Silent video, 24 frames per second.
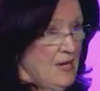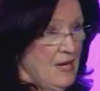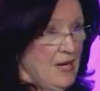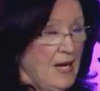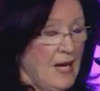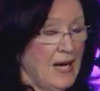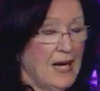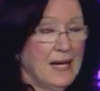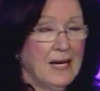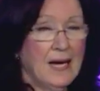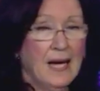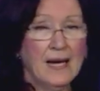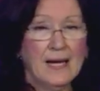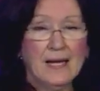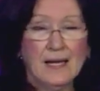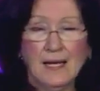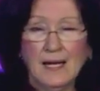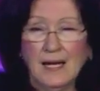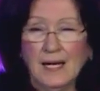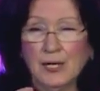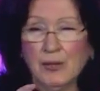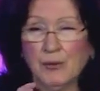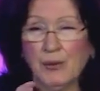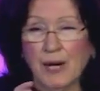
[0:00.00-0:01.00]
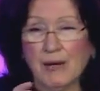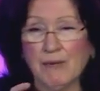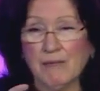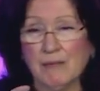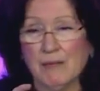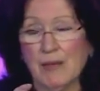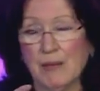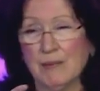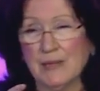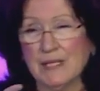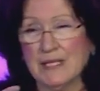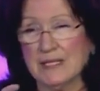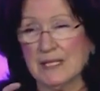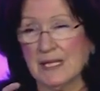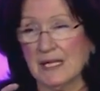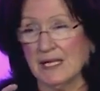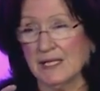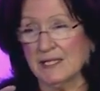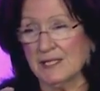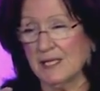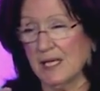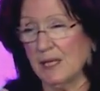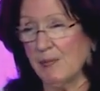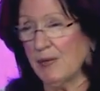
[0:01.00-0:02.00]
And I can't quite remember his
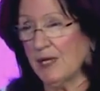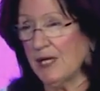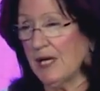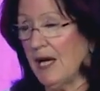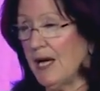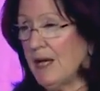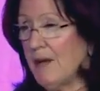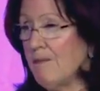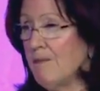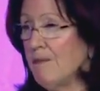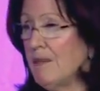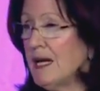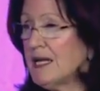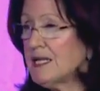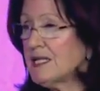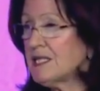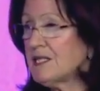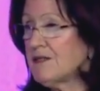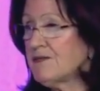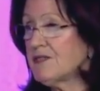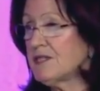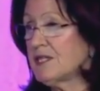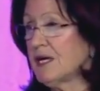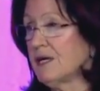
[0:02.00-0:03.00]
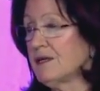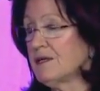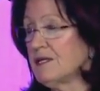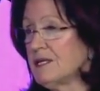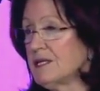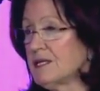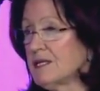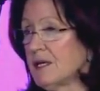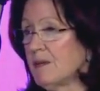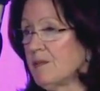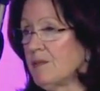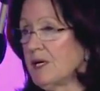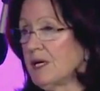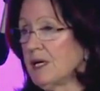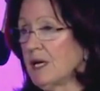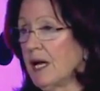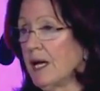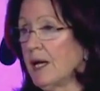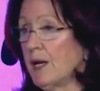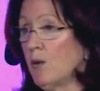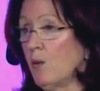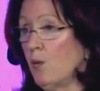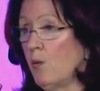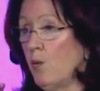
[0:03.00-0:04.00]
last name, but I must have sounded something
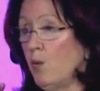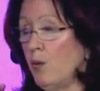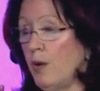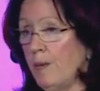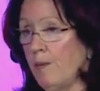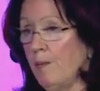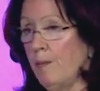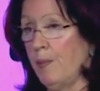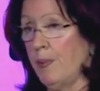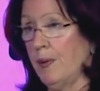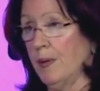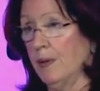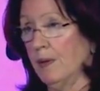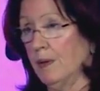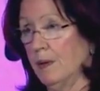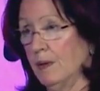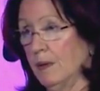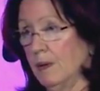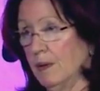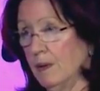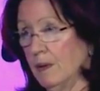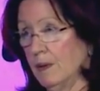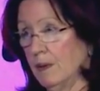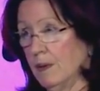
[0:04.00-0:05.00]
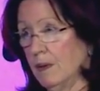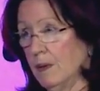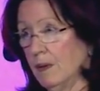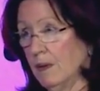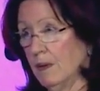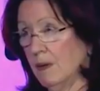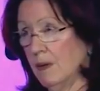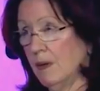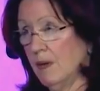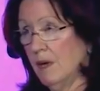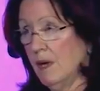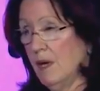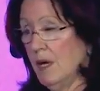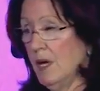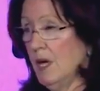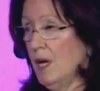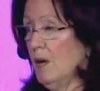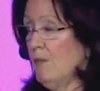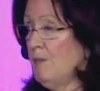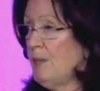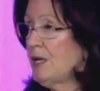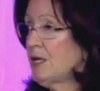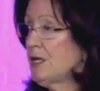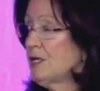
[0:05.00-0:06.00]
like Wimple.
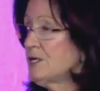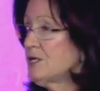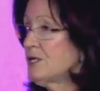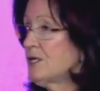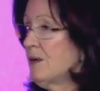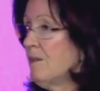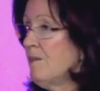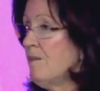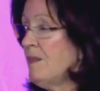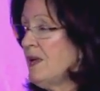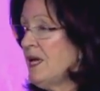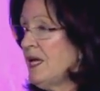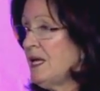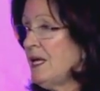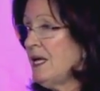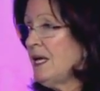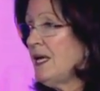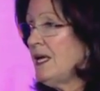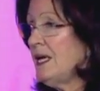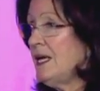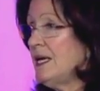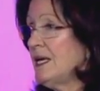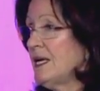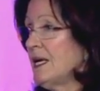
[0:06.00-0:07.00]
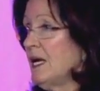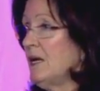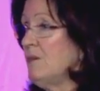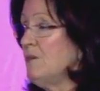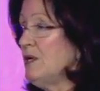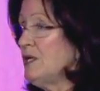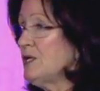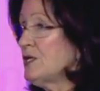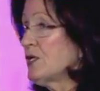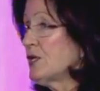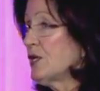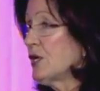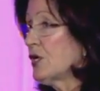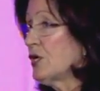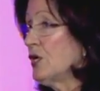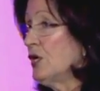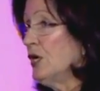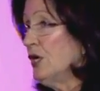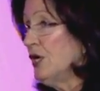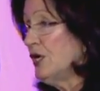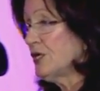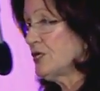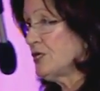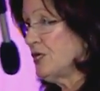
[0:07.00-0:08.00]
Because the minute he came into the
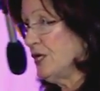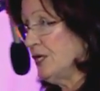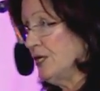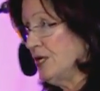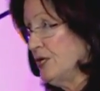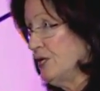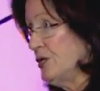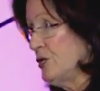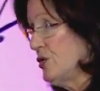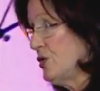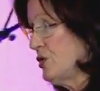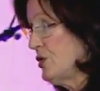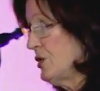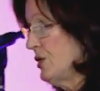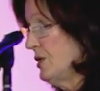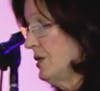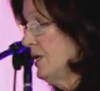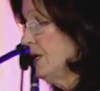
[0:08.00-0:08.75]
cottage,